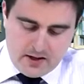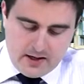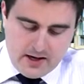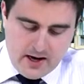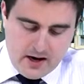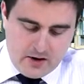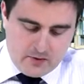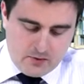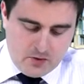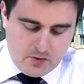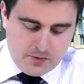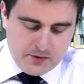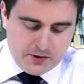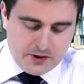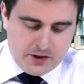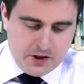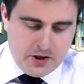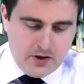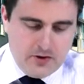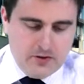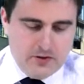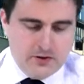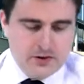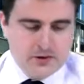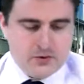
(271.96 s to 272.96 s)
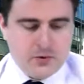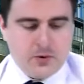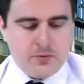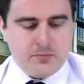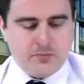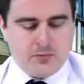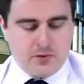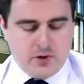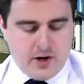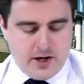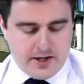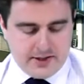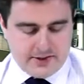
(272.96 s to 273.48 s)
Now what we do is we
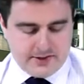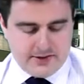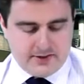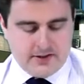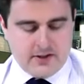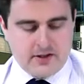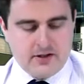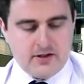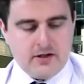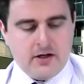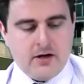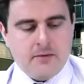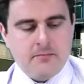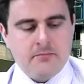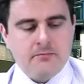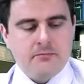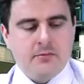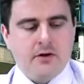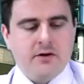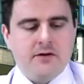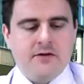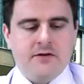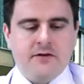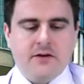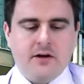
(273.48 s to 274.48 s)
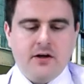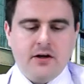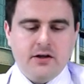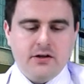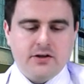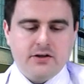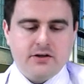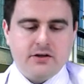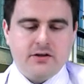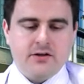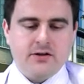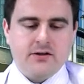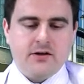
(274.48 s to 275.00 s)
press the number
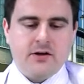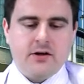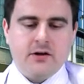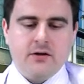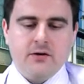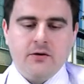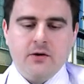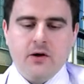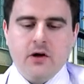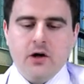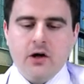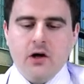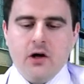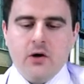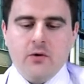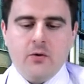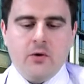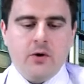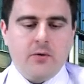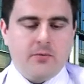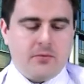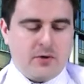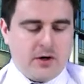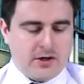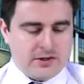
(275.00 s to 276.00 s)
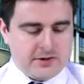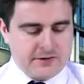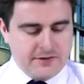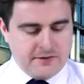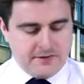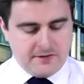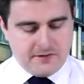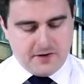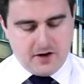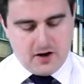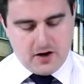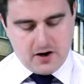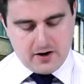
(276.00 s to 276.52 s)
first. So we press
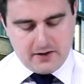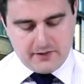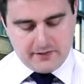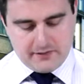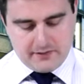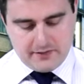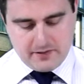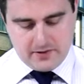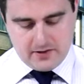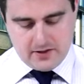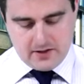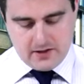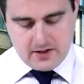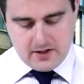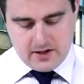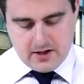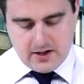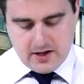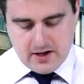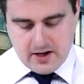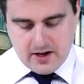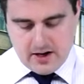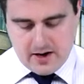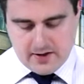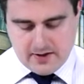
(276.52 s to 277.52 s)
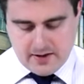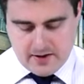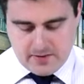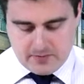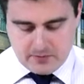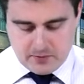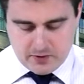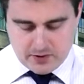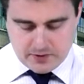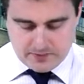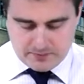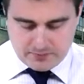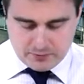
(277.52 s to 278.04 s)
five and
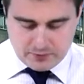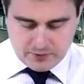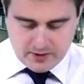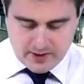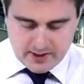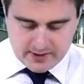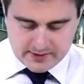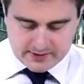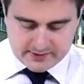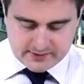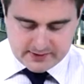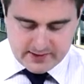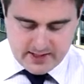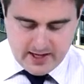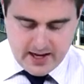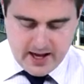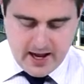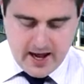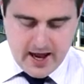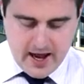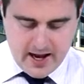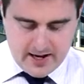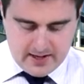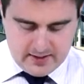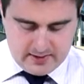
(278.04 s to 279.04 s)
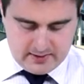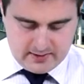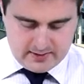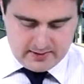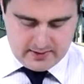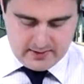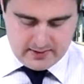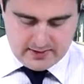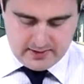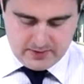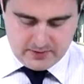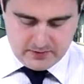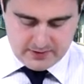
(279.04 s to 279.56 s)
then we'd press n
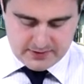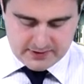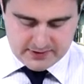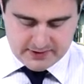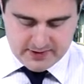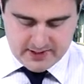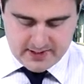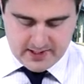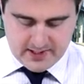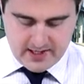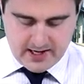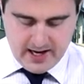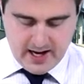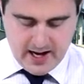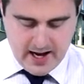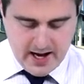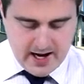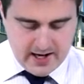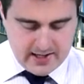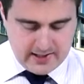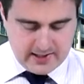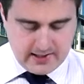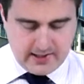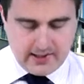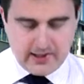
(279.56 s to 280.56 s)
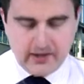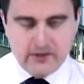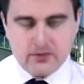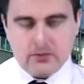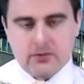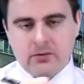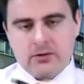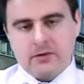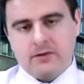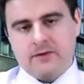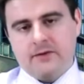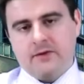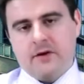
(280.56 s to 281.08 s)
and it would say n
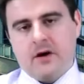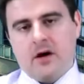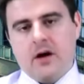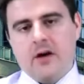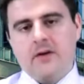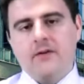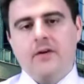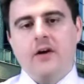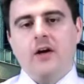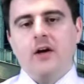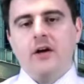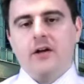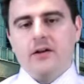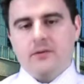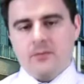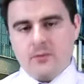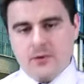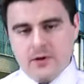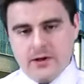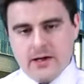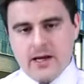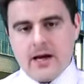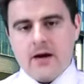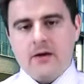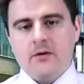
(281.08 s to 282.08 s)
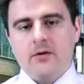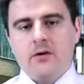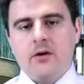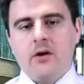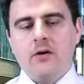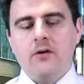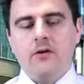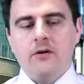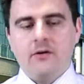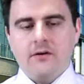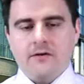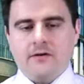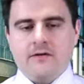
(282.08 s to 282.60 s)
equals five. We now
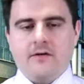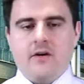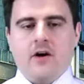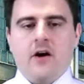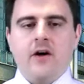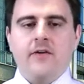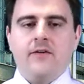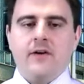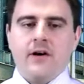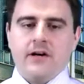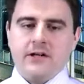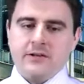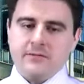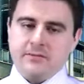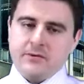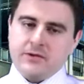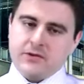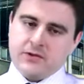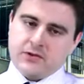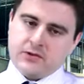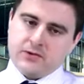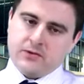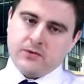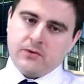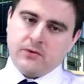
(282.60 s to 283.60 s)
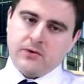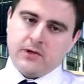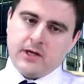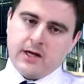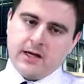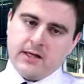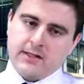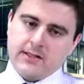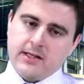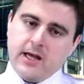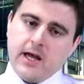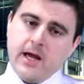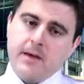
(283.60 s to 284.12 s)
know that five has been stored
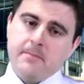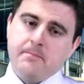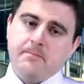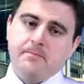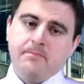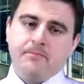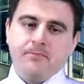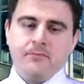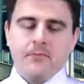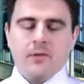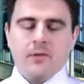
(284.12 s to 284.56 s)
as n.